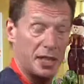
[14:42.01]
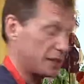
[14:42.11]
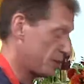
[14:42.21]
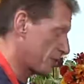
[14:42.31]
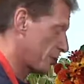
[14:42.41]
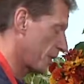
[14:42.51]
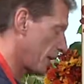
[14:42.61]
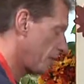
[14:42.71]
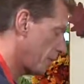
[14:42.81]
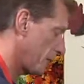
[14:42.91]
take and stir
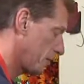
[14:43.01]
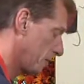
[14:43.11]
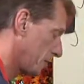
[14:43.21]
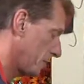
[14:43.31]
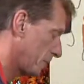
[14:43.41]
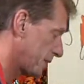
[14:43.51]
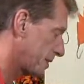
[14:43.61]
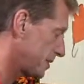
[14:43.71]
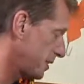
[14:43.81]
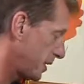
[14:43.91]
that around, mix
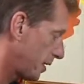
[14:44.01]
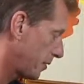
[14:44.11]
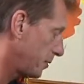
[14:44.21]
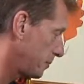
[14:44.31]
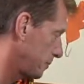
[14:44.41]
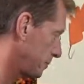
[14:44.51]
this together.